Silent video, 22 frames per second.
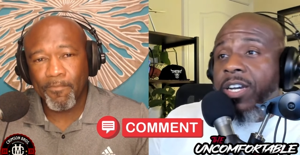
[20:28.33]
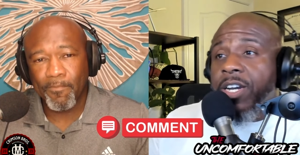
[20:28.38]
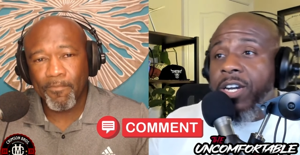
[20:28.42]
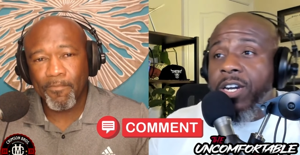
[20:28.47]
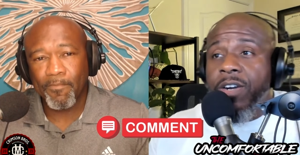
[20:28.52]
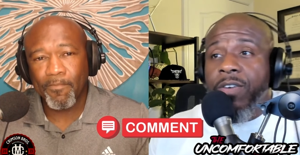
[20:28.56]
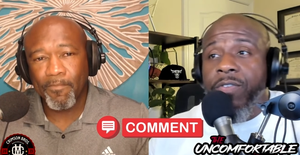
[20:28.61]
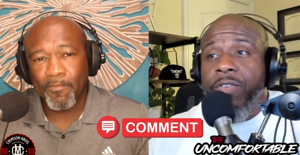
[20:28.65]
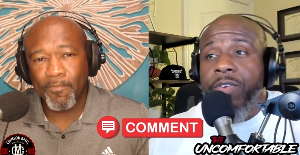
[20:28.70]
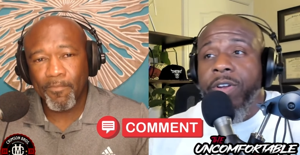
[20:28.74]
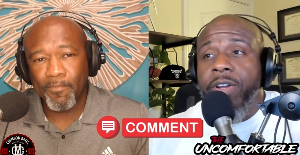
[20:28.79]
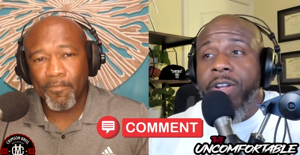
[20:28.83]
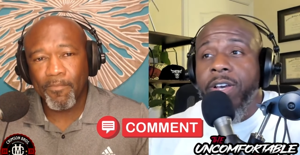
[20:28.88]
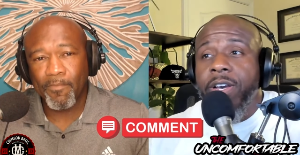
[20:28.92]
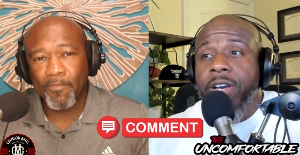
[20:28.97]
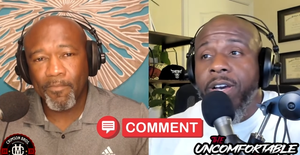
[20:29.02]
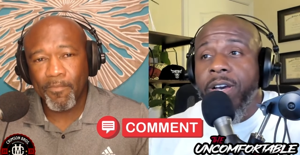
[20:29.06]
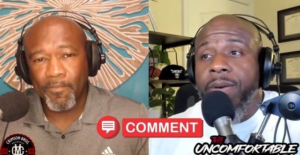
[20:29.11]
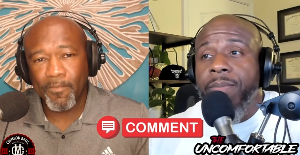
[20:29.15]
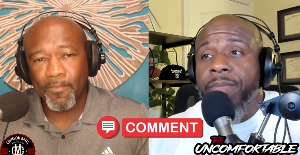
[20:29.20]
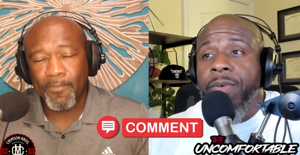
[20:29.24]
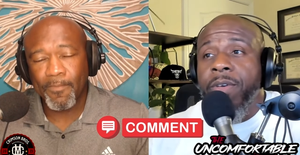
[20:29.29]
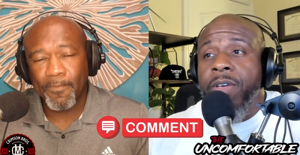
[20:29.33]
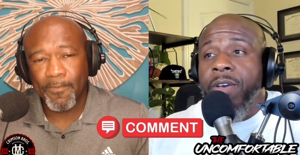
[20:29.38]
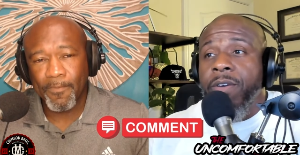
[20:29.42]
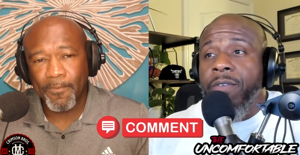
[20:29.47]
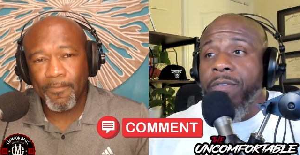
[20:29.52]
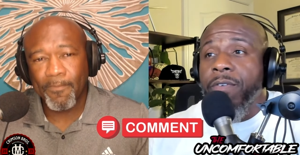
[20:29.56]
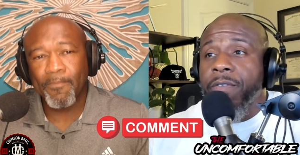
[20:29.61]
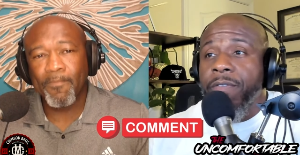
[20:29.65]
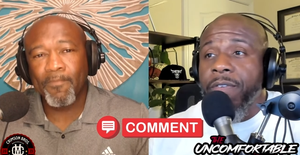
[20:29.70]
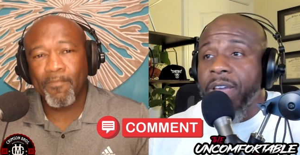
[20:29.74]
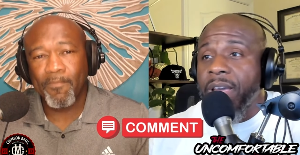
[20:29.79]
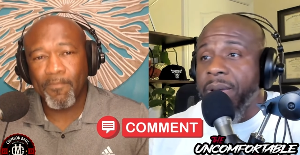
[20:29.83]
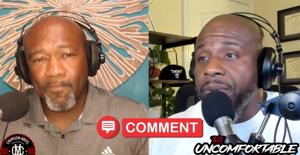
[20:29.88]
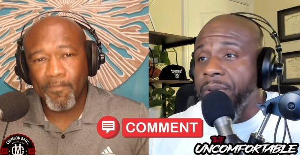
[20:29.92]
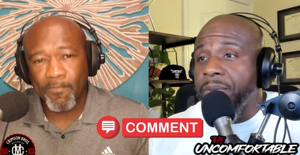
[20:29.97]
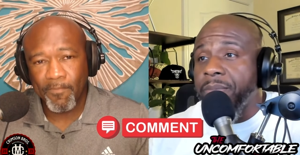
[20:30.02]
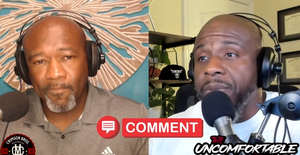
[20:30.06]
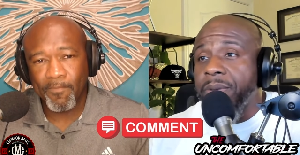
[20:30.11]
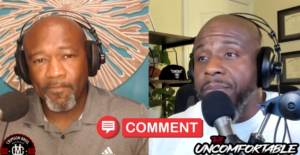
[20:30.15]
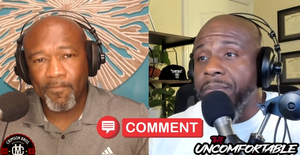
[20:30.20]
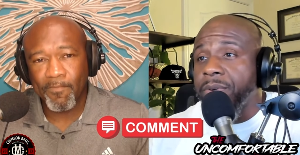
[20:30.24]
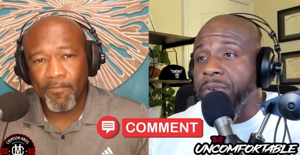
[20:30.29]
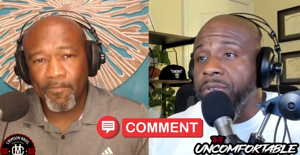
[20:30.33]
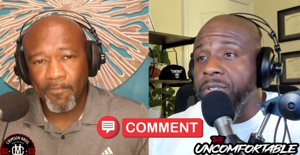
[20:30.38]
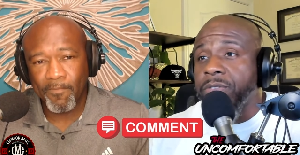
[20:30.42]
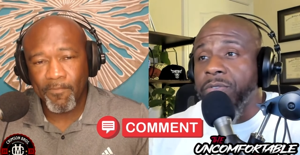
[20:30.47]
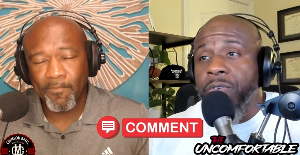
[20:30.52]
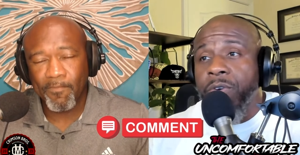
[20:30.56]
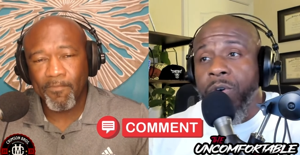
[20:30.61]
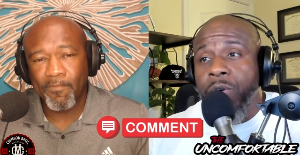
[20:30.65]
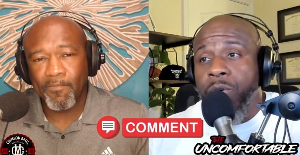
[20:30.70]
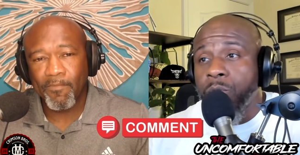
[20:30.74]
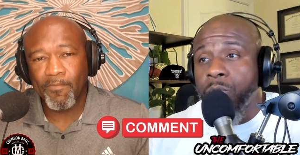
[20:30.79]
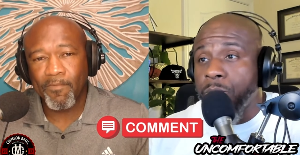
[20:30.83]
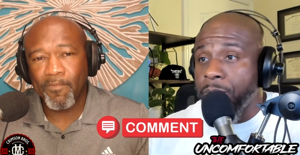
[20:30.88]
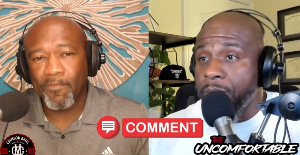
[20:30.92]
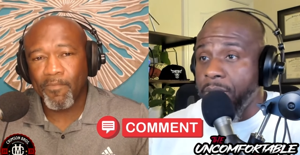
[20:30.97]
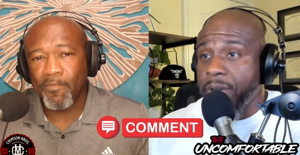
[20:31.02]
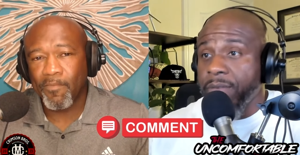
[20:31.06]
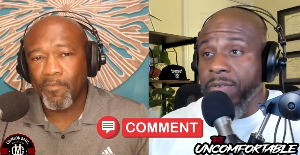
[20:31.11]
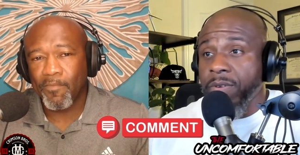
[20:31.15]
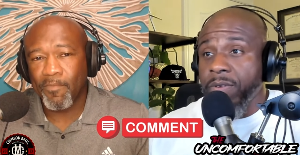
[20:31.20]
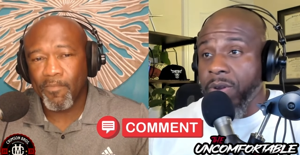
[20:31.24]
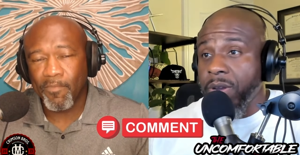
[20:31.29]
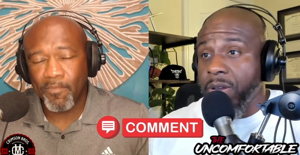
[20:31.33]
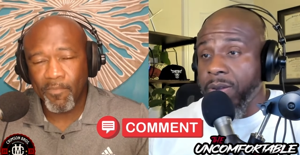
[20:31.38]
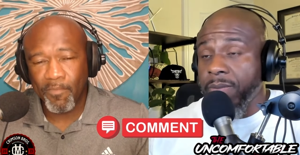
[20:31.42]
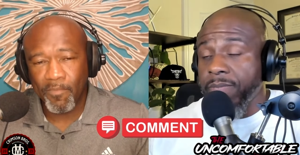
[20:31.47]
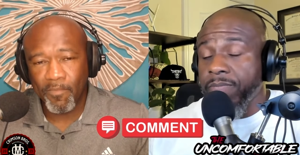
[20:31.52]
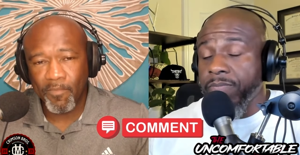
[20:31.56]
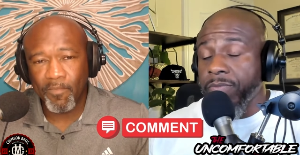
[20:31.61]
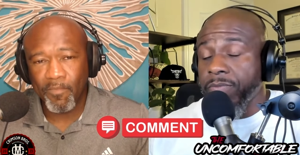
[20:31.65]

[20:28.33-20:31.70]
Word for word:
Speaker 1: covering up for family members, for whomever, right?